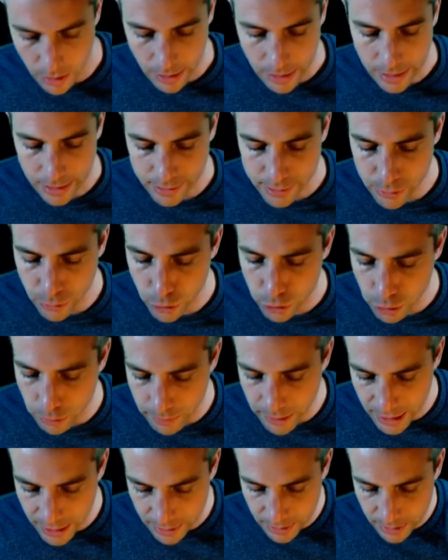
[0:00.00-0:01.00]
And so a
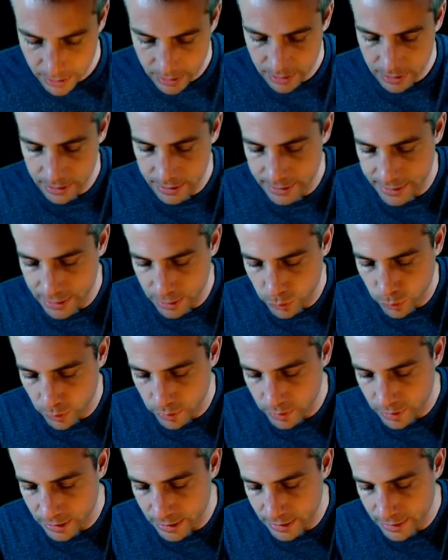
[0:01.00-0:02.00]
domain
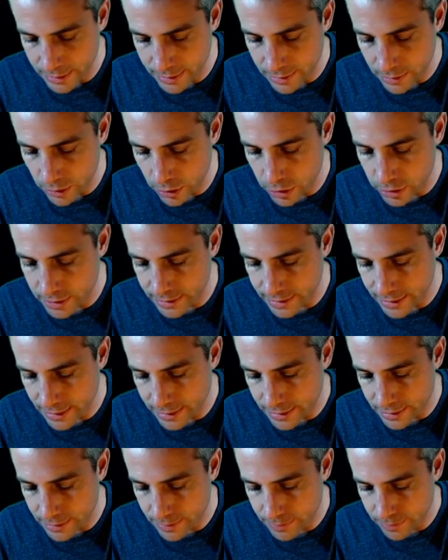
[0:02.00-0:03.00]
is a
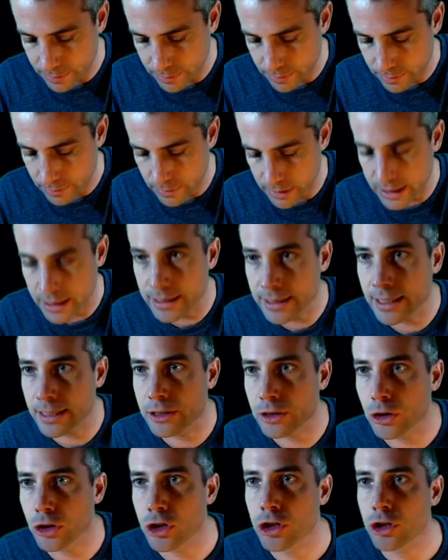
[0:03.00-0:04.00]
set data
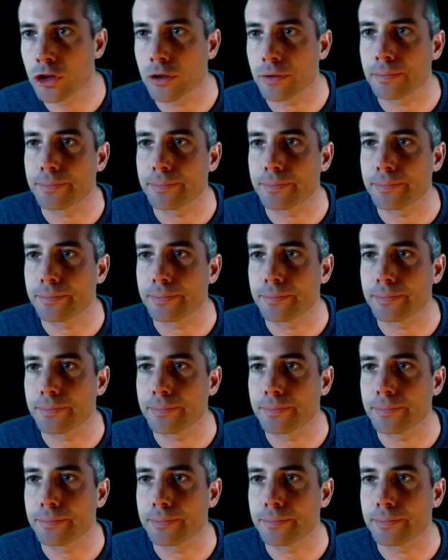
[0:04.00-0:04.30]
structure.